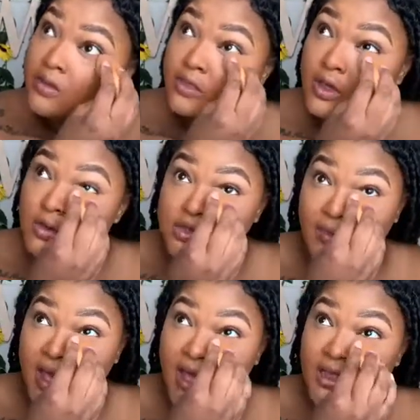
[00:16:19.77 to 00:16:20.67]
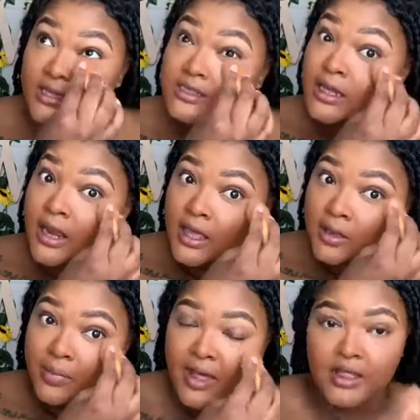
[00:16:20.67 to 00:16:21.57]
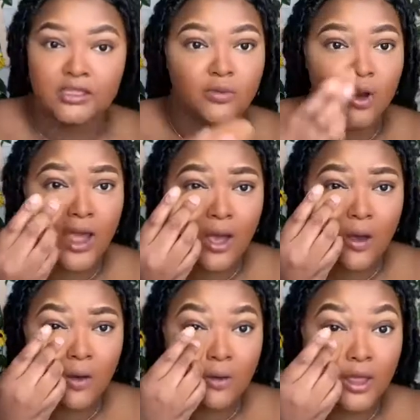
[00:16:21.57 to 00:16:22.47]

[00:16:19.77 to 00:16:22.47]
those palettes, the naked palettes were out.